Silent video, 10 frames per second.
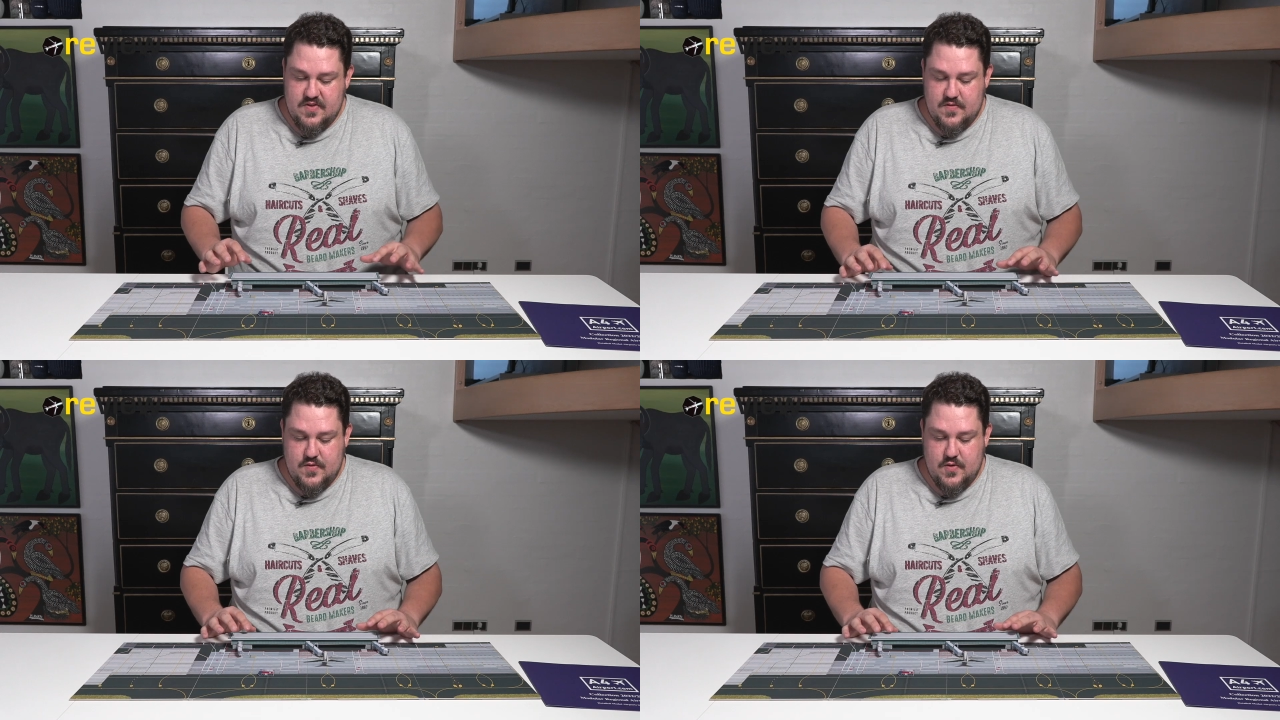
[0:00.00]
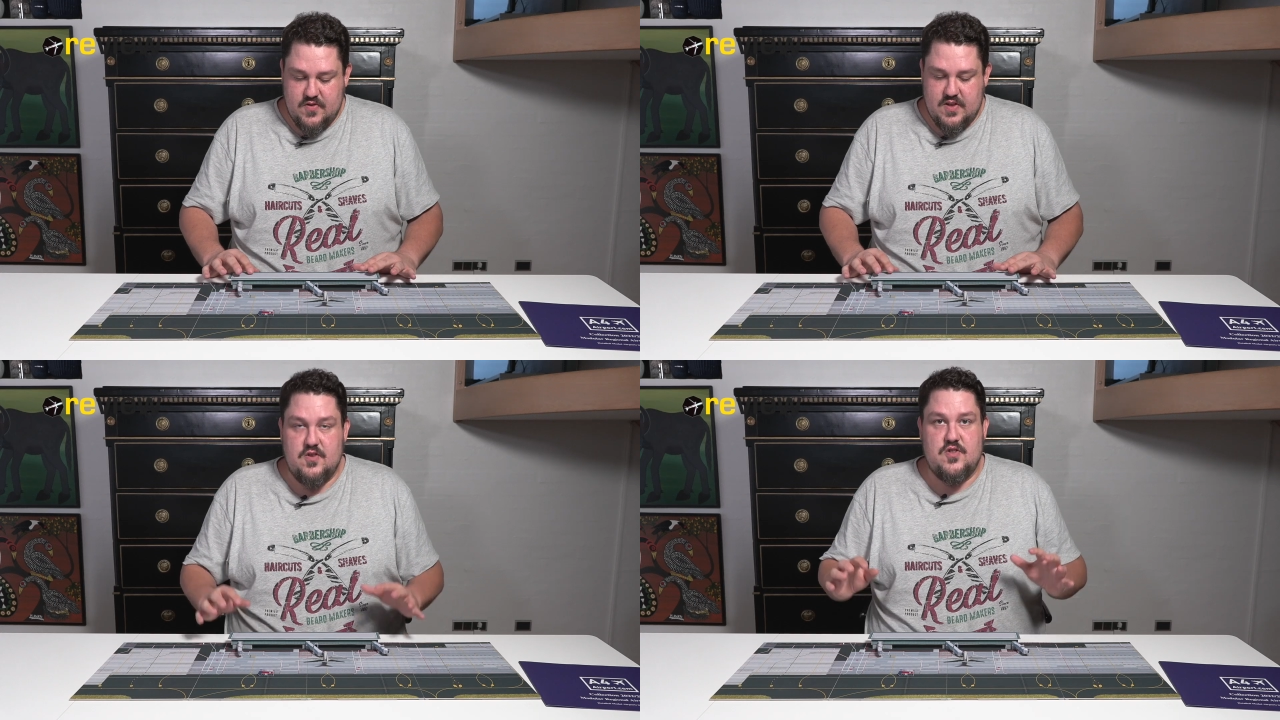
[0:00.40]
is, of
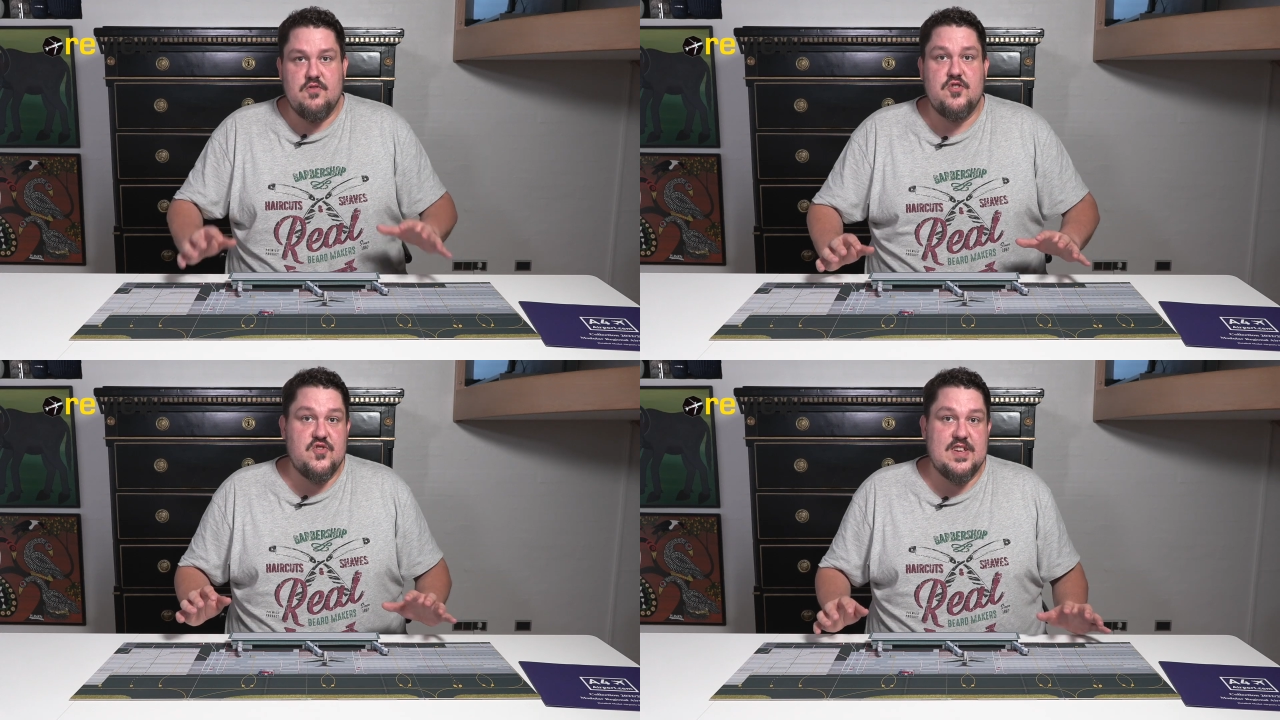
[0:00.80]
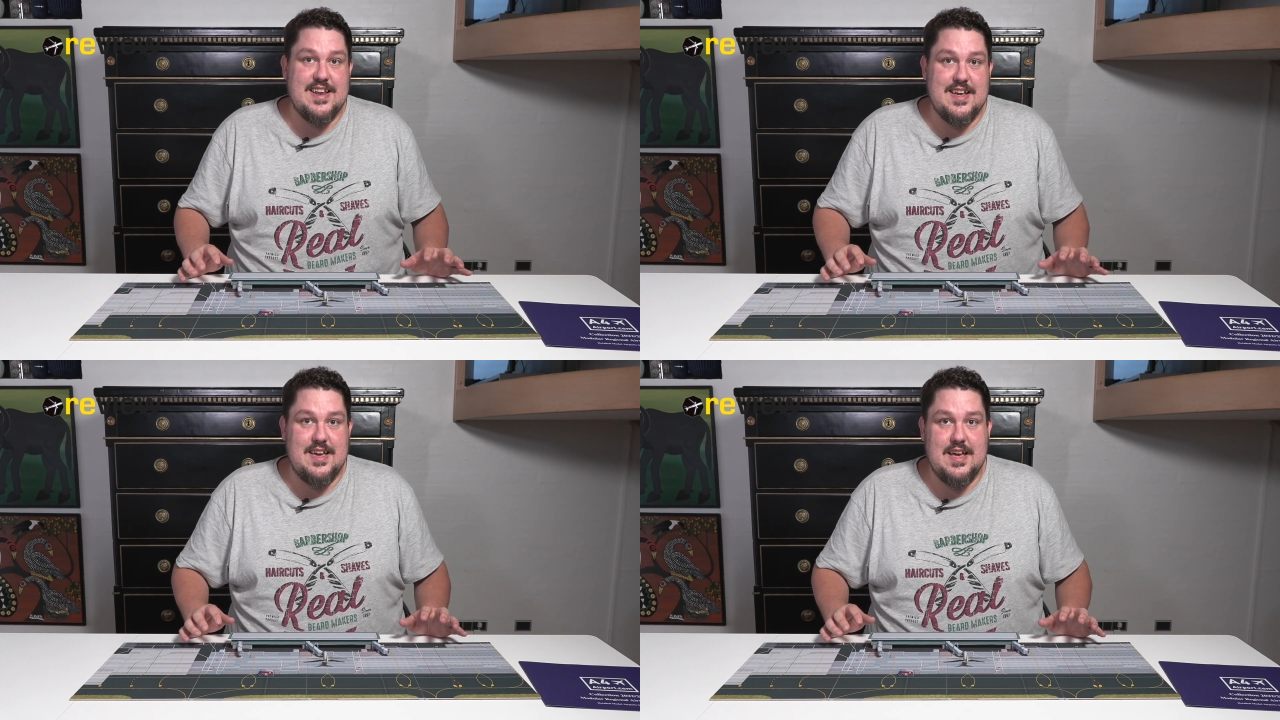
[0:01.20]
course, that you don't just
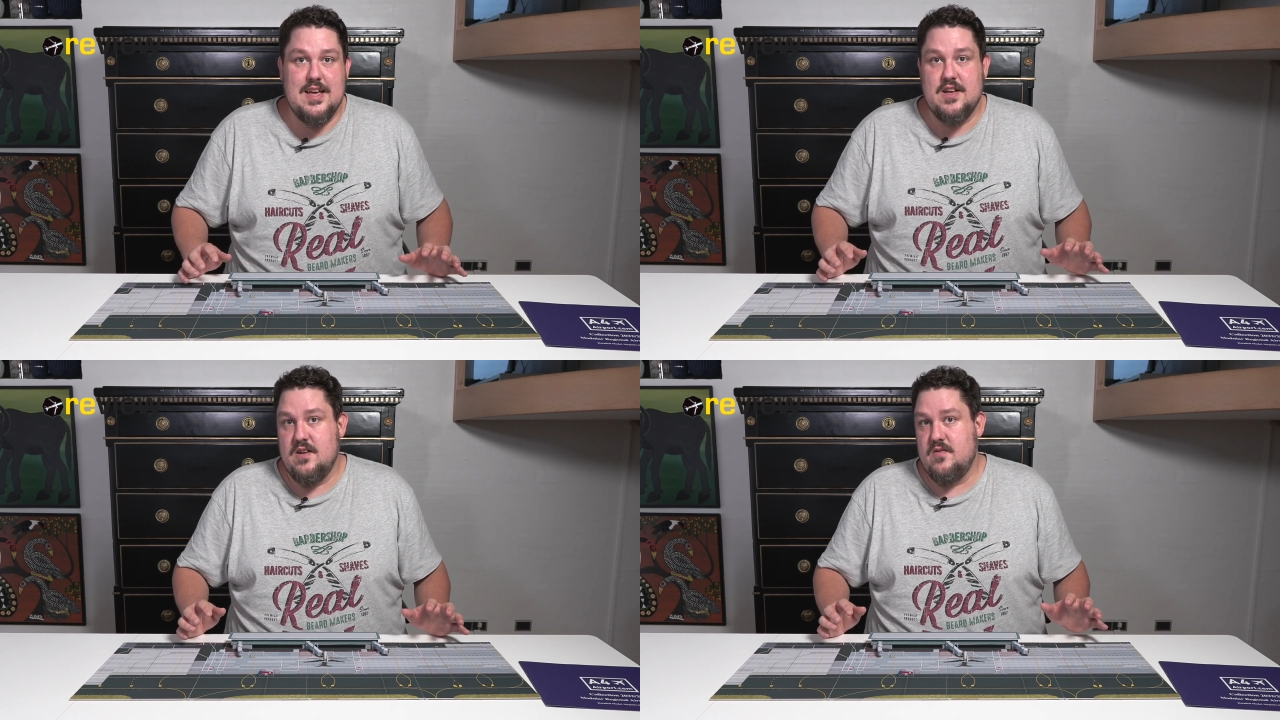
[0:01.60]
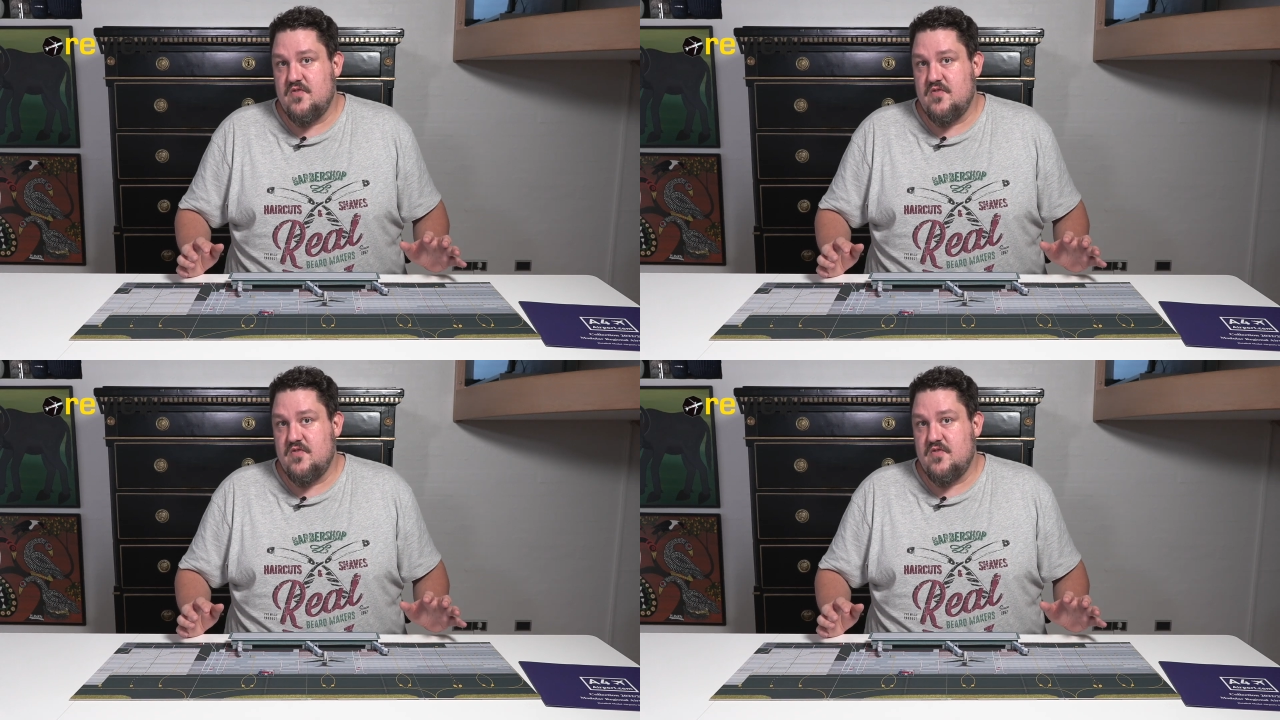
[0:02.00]
get a